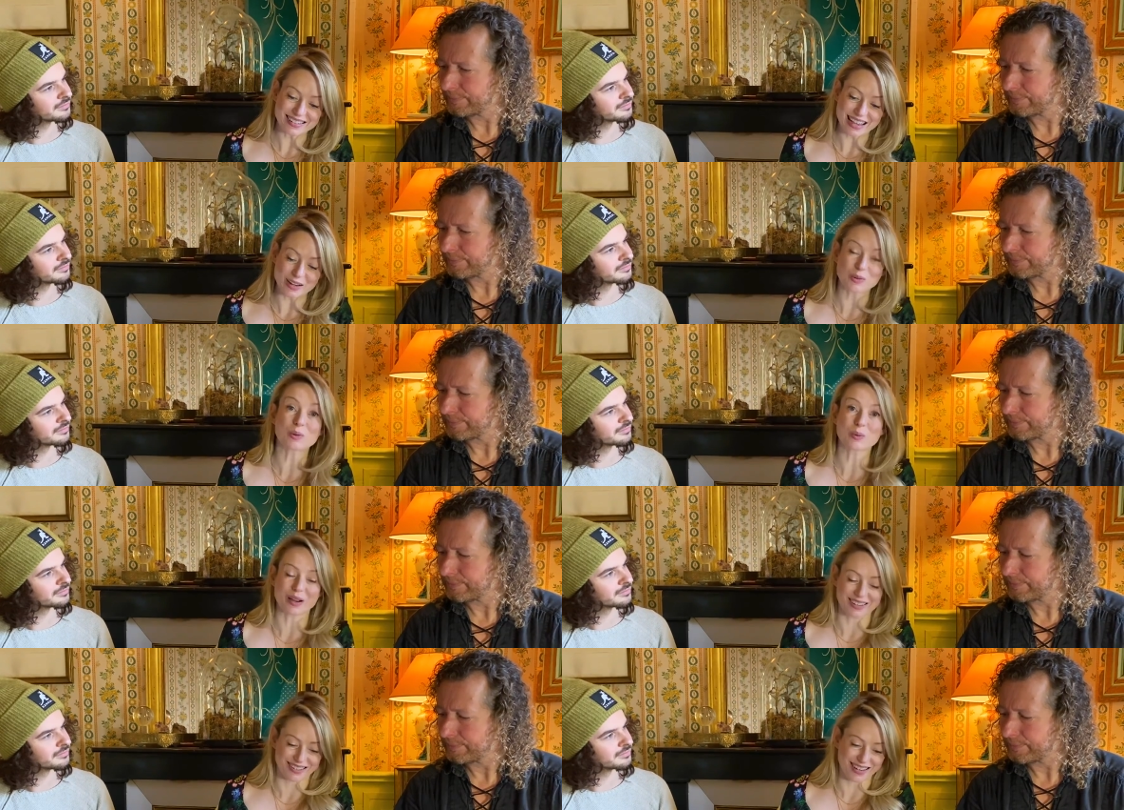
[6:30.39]
Speaker 1: set
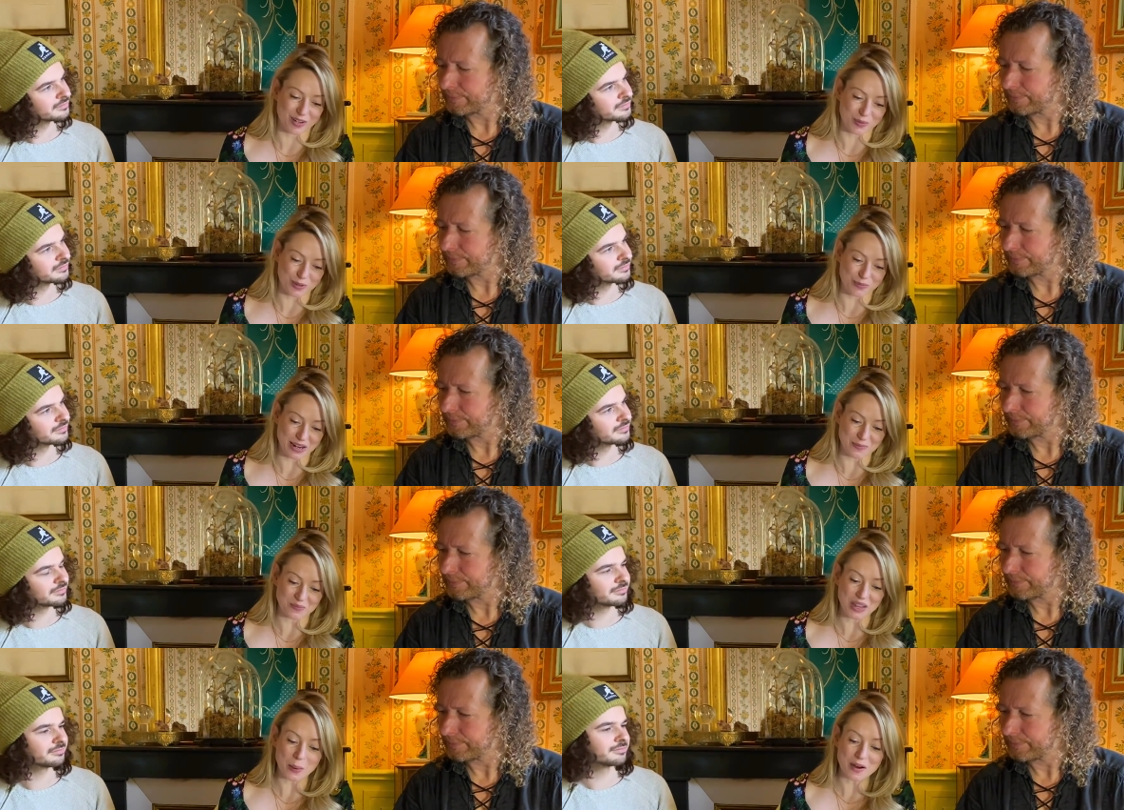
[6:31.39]
always stayed with me.
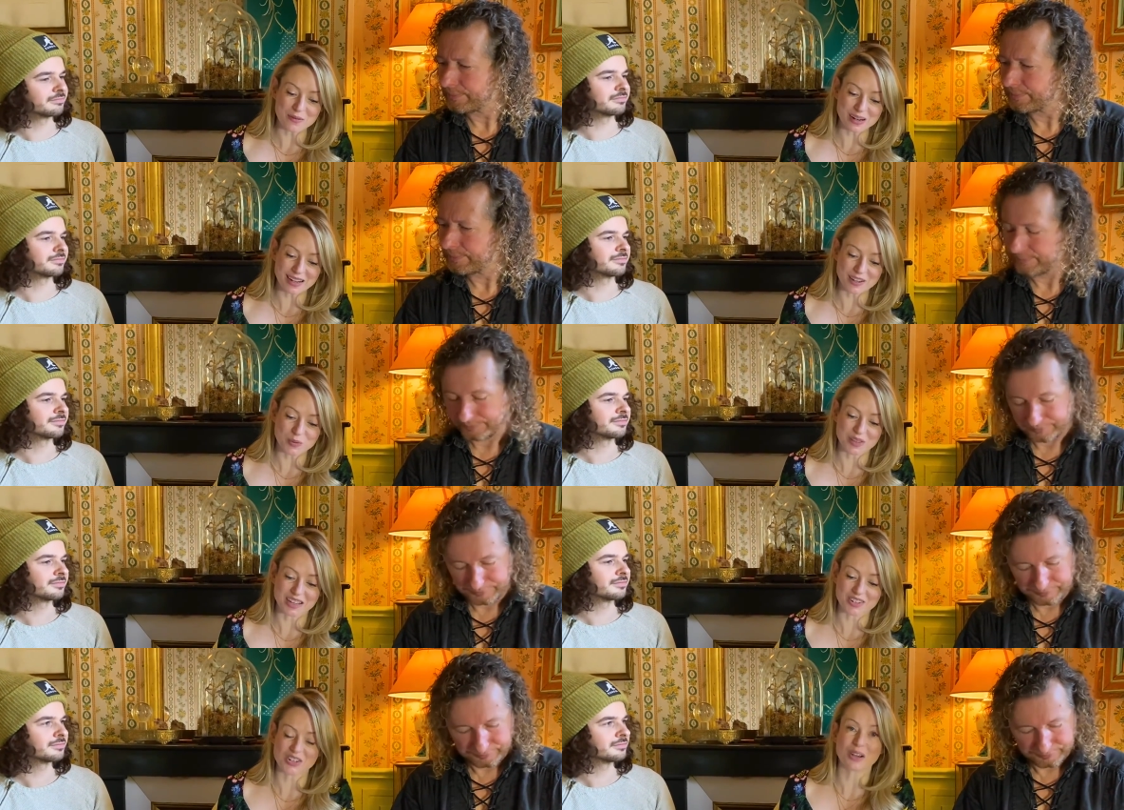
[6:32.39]
Now I realize with
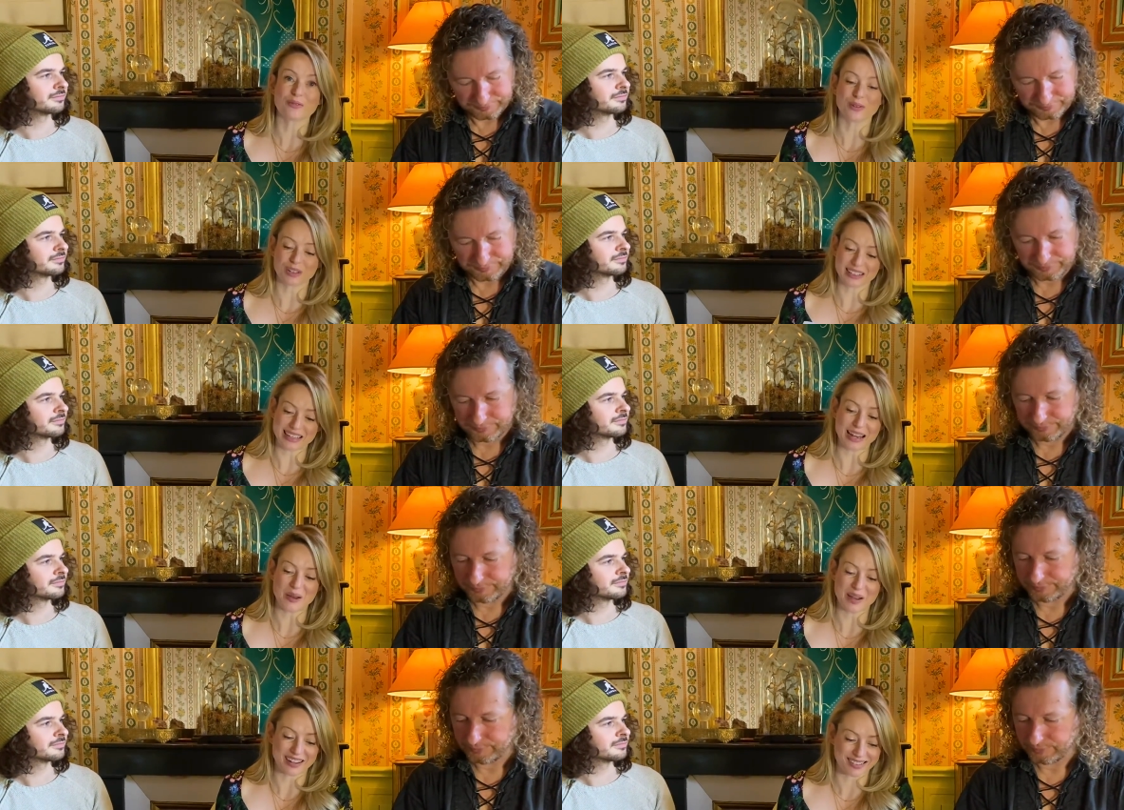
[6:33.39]
their cheerful
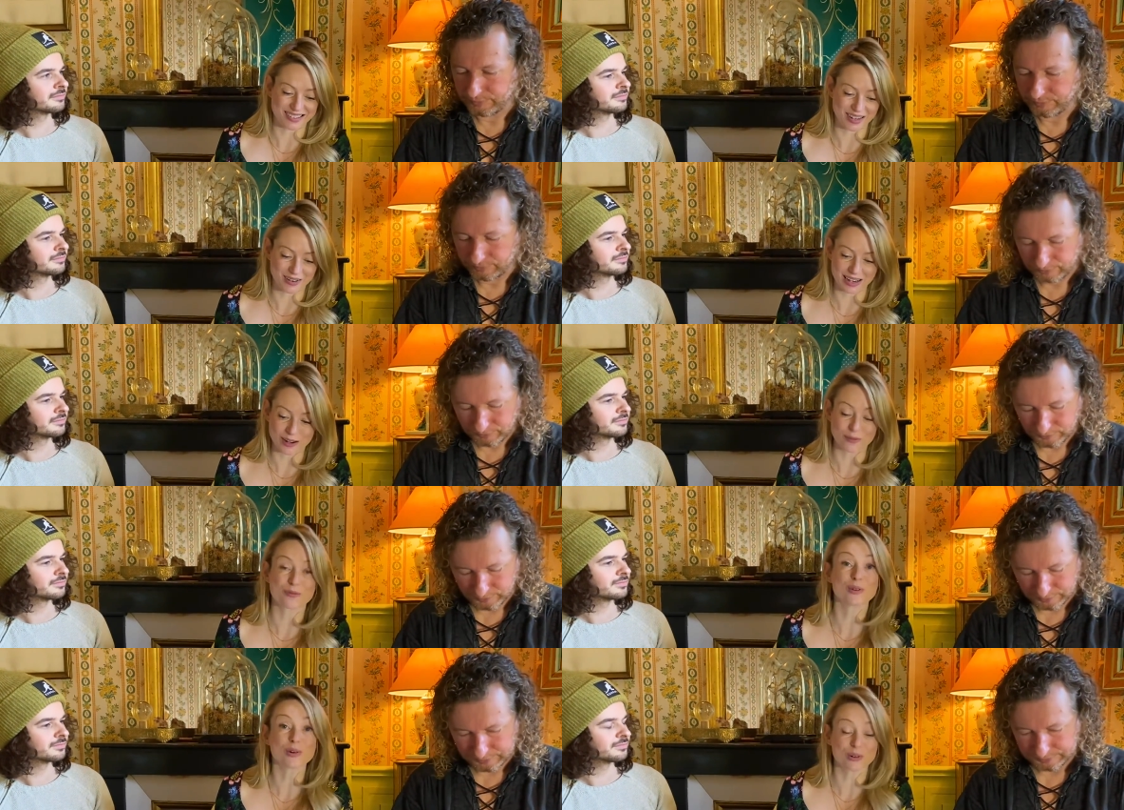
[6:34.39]
yellow exterior and
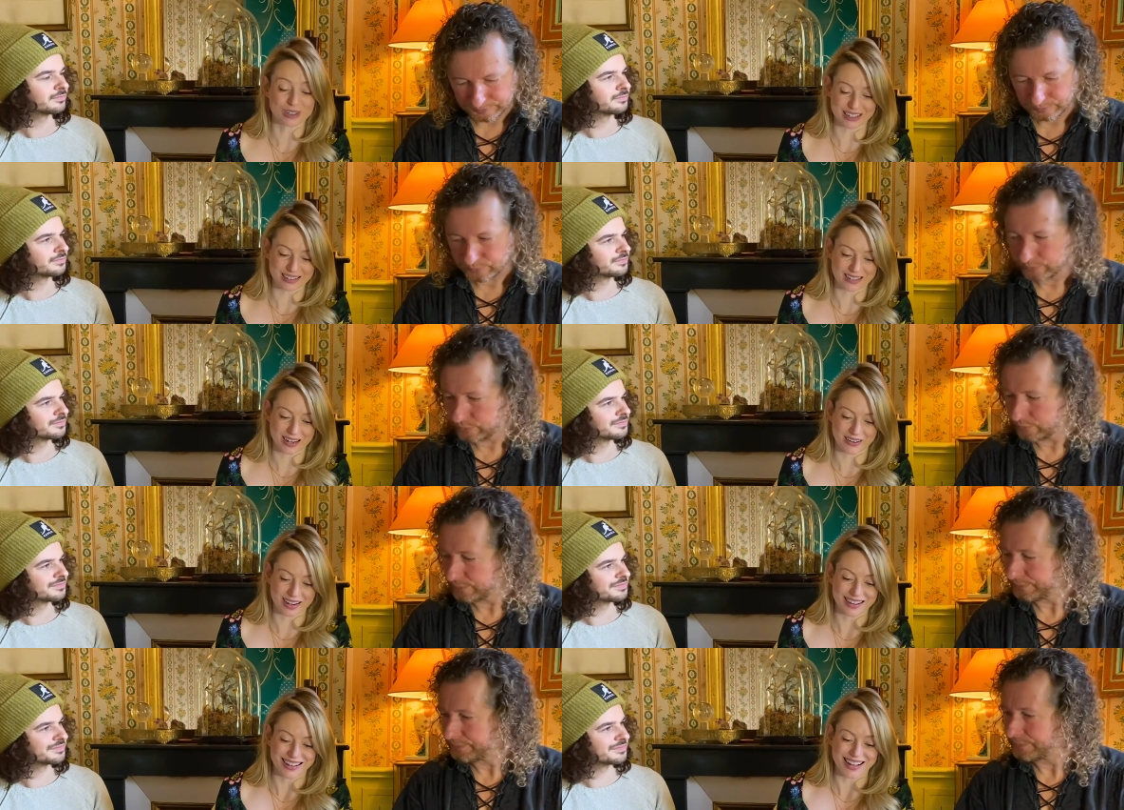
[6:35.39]
floral
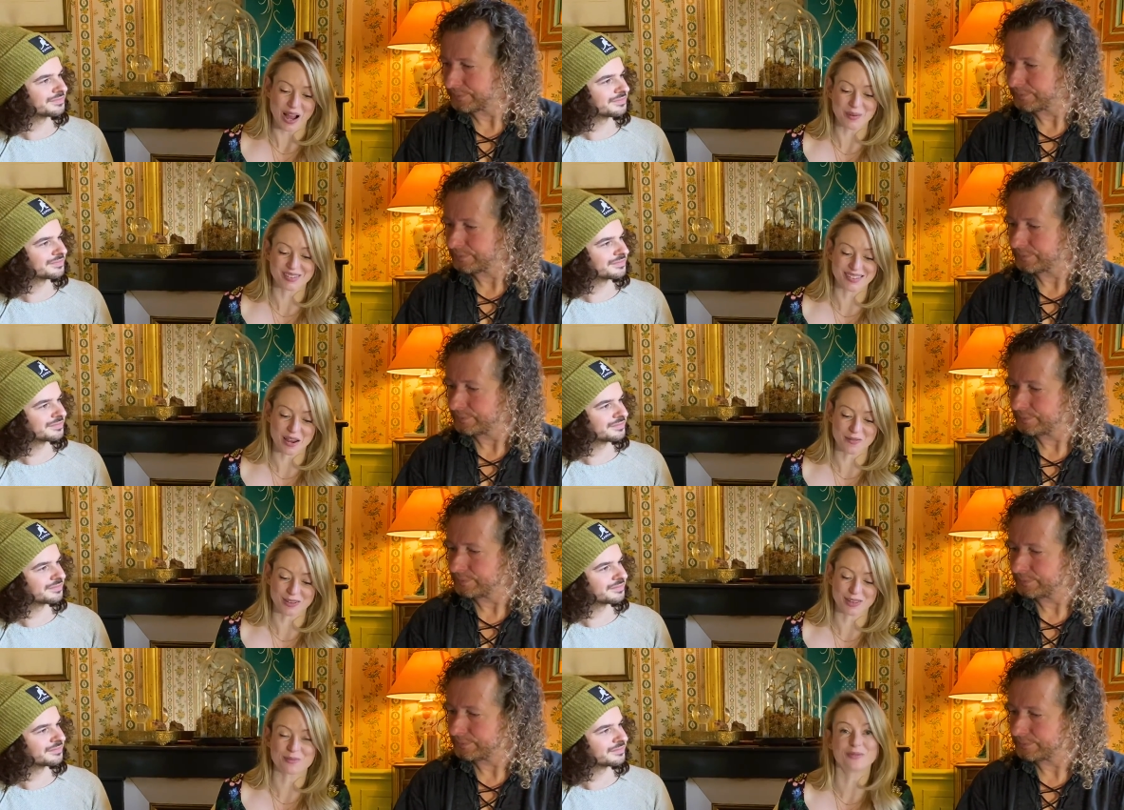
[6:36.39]
interior, I was
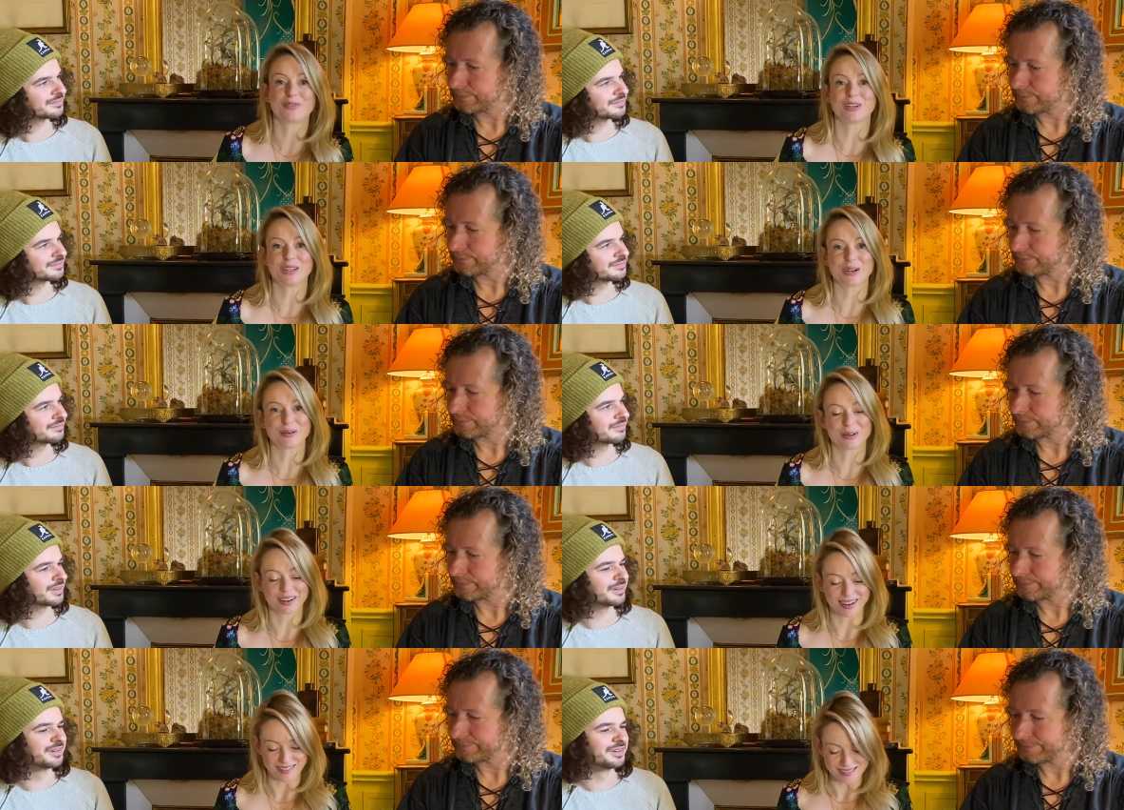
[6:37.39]
saving them for you.
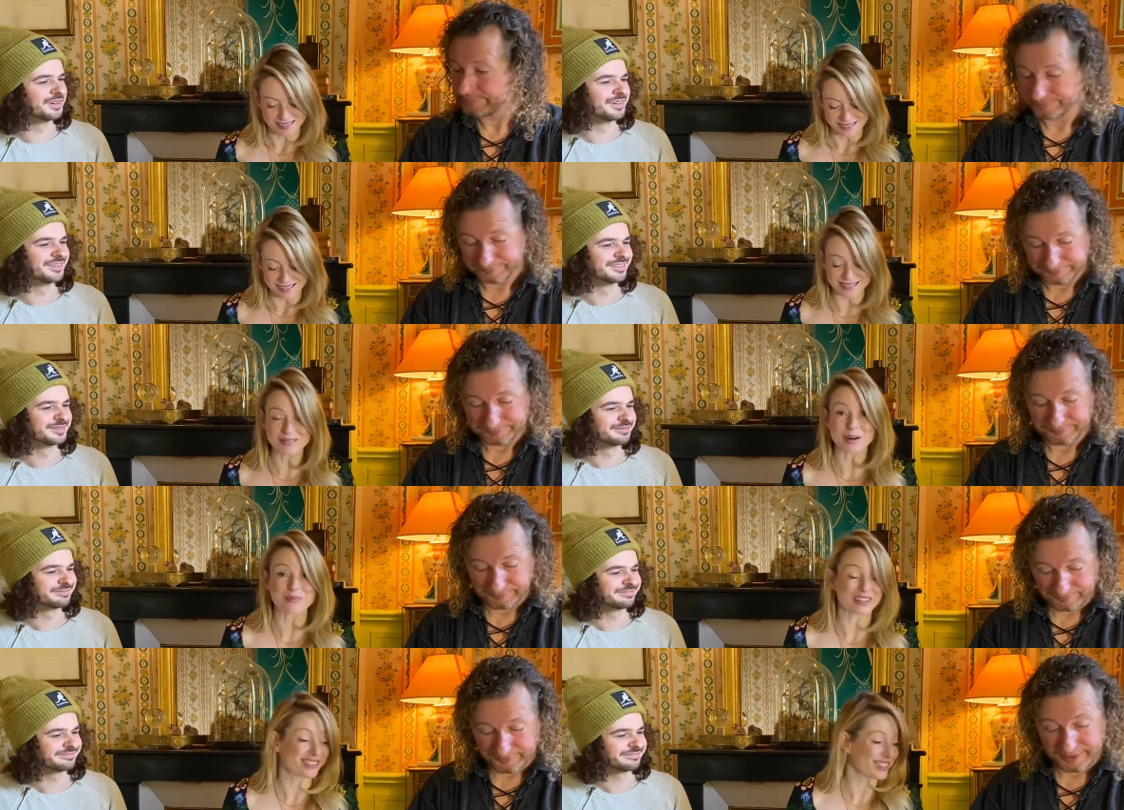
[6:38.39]
Oh, oh
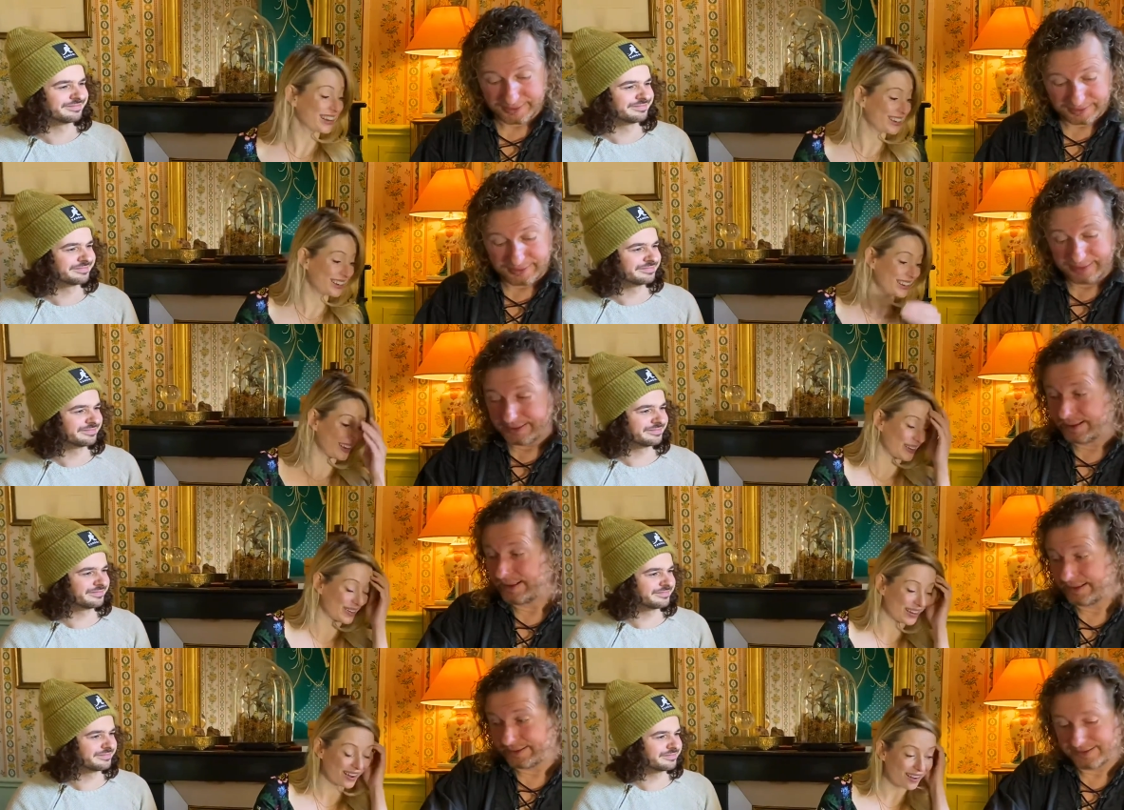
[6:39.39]
Robin, thank you.
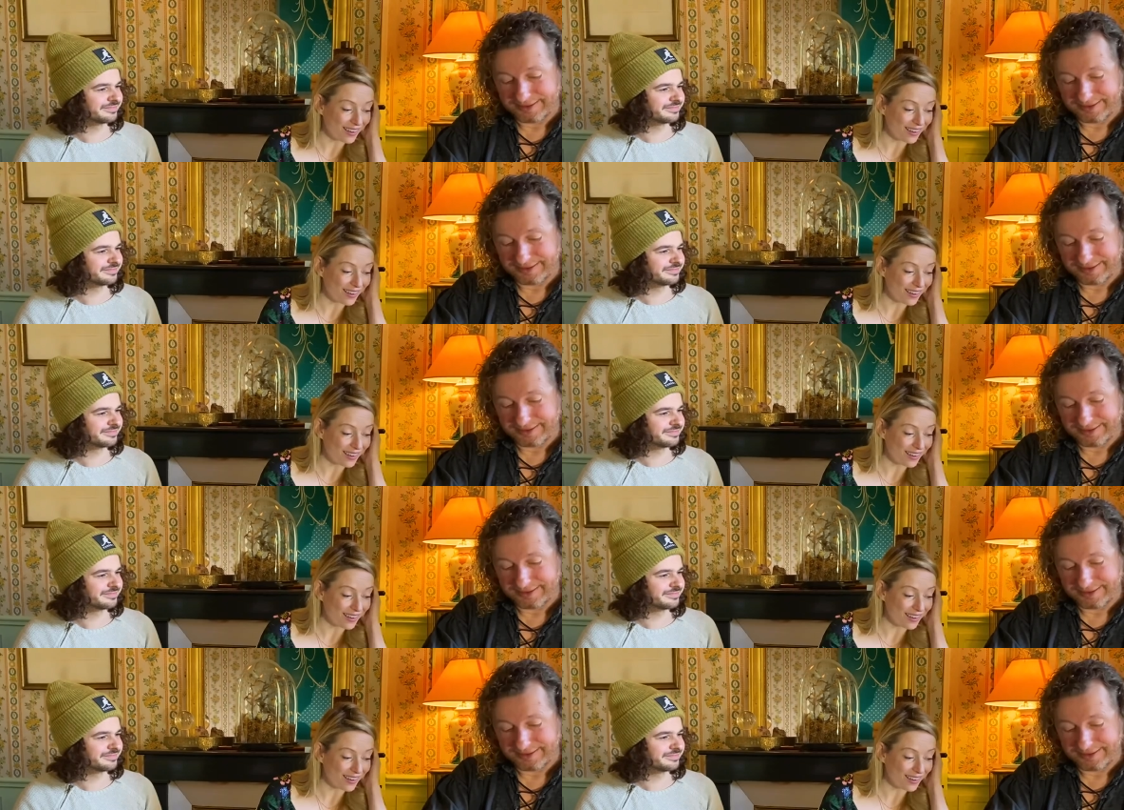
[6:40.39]
Yeah, that's